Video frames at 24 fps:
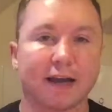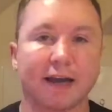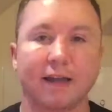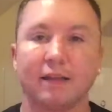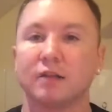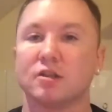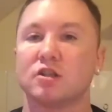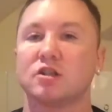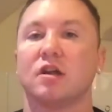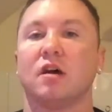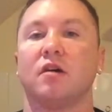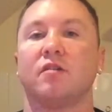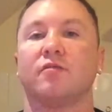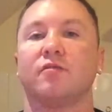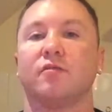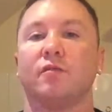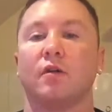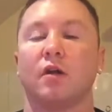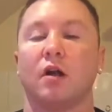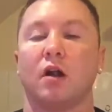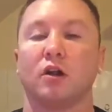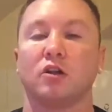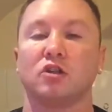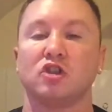kind of stuff
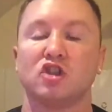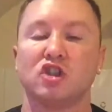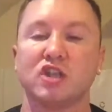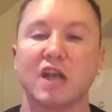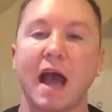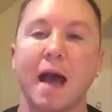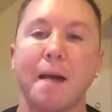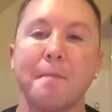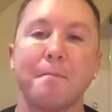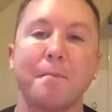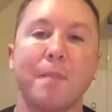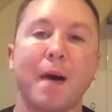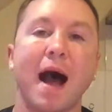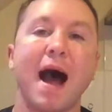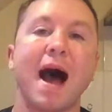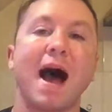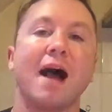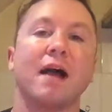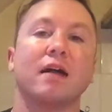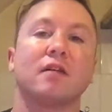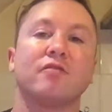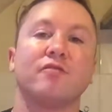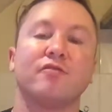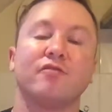are
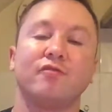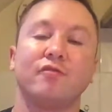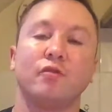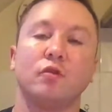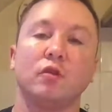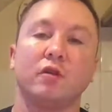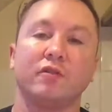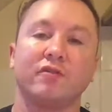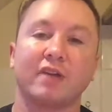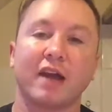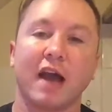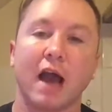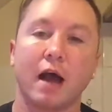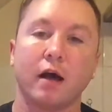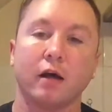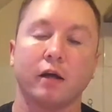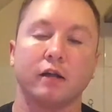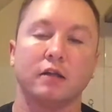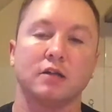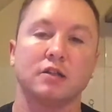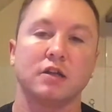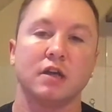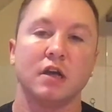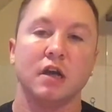jam-packed full of
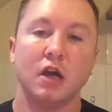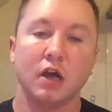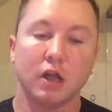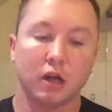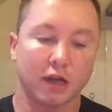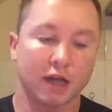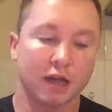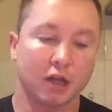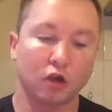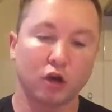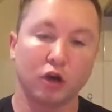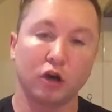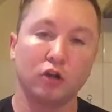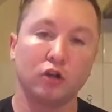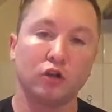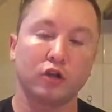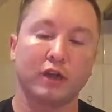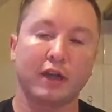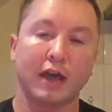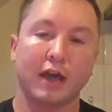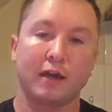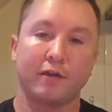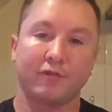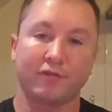calories. Now you're going to
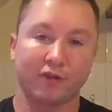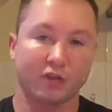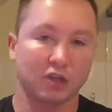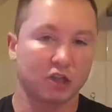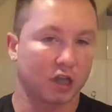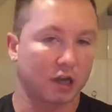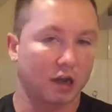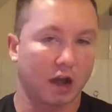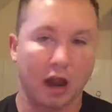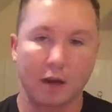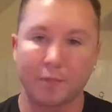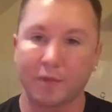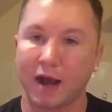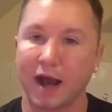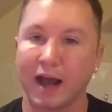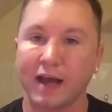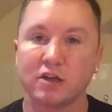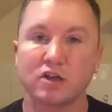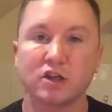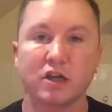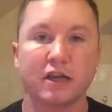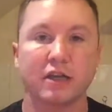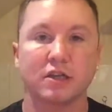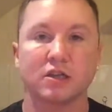look at things like
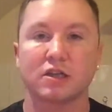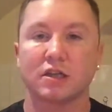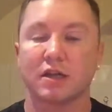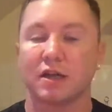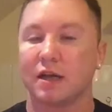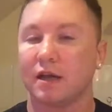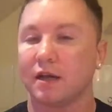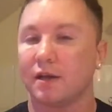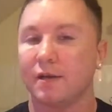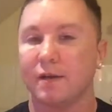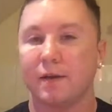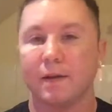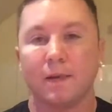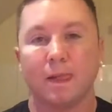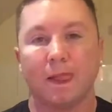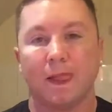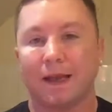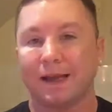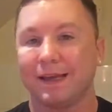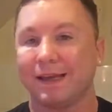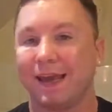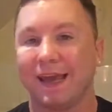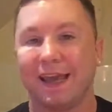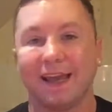carbohydrates,
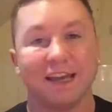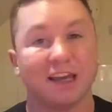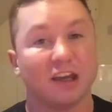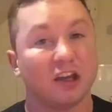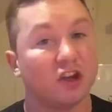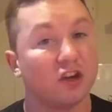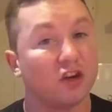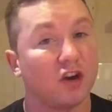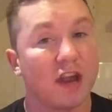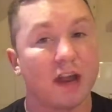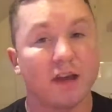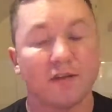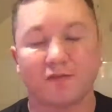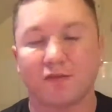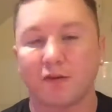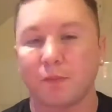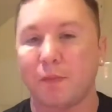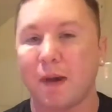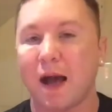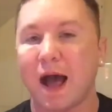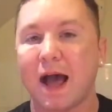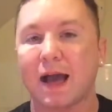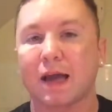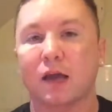again great for
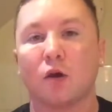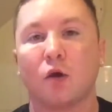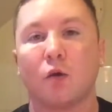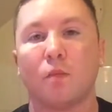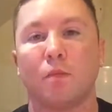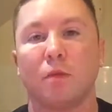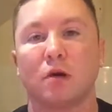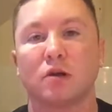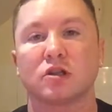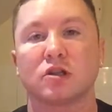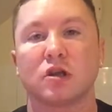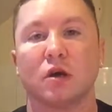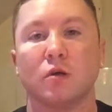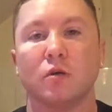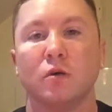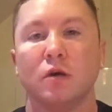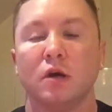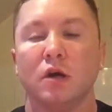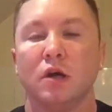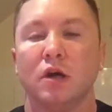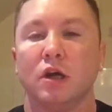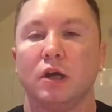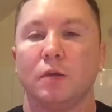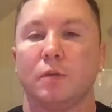packing on muscle.
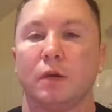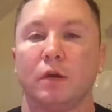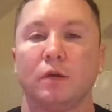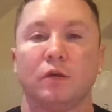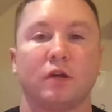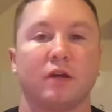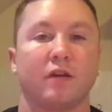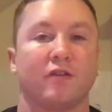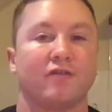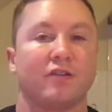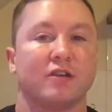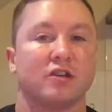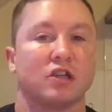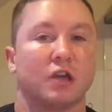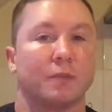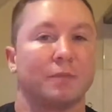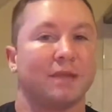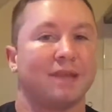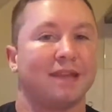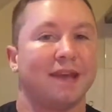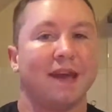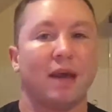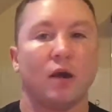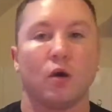You're going to look at things like
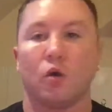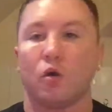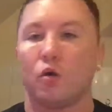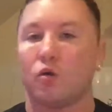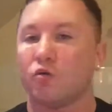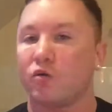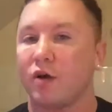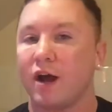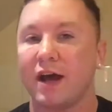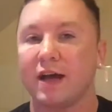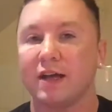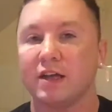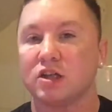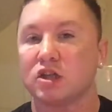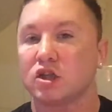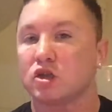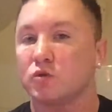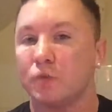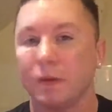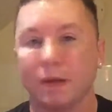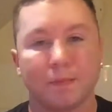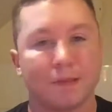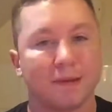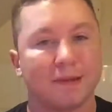potato, rice,
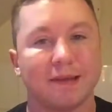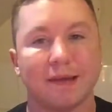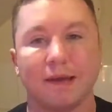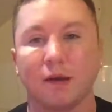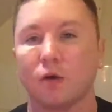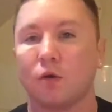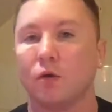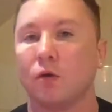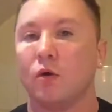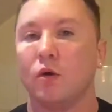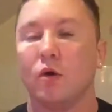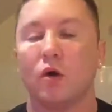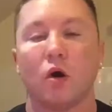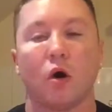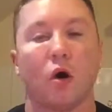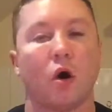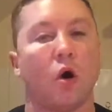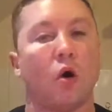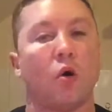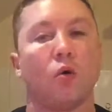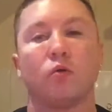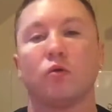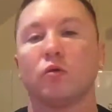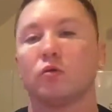sweet potato,
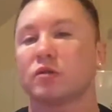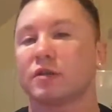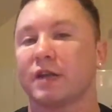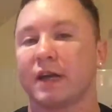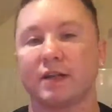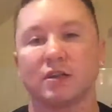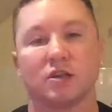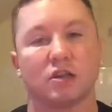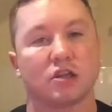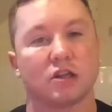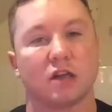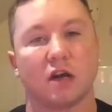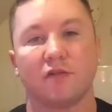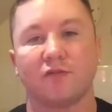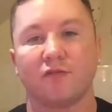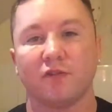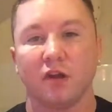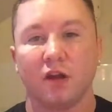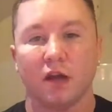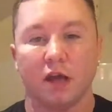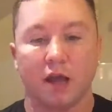all those kinds of stuff.